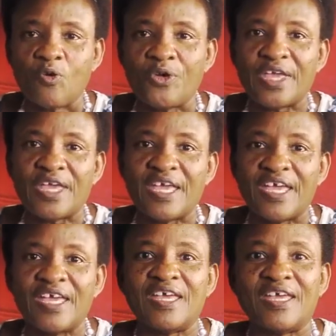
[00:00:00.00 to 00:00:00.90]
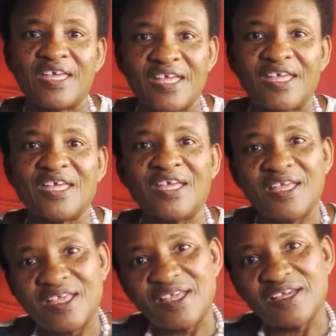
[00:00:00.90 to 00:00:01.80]

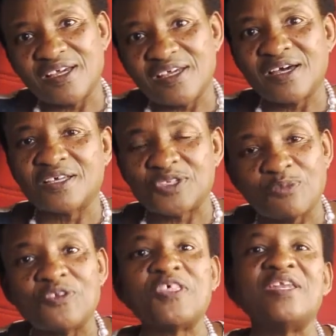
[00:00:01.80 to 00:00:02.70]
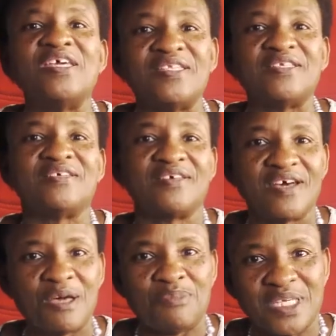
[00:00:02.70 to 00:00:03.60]
we smoothen it
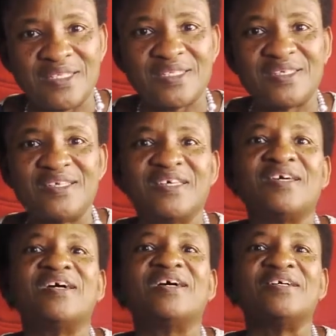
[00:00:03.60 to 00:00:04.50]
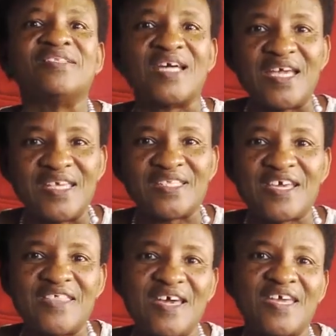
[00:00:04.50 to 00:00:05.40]
a bit, tie it
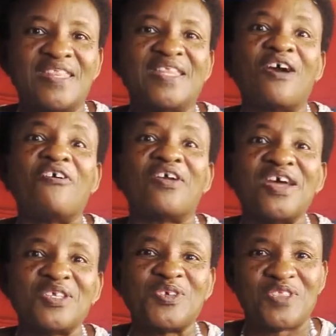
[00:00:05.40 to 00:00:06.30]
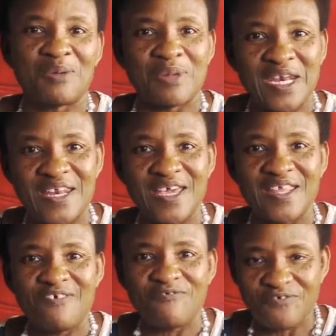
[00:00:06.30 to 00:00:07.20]
either in the grass or the banana
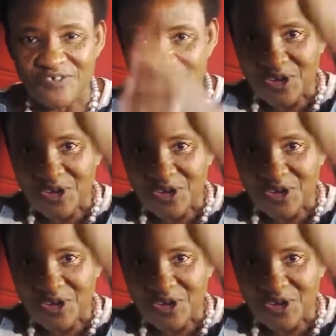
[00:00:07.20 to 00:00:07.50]
leaf,